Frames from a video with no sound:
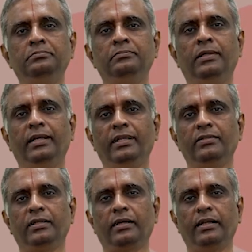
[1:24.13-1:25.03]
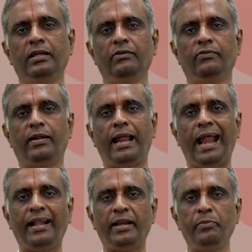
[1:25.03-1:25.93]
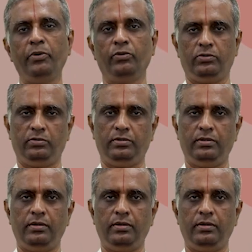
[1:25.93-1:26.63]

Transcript: It is a kind of attribute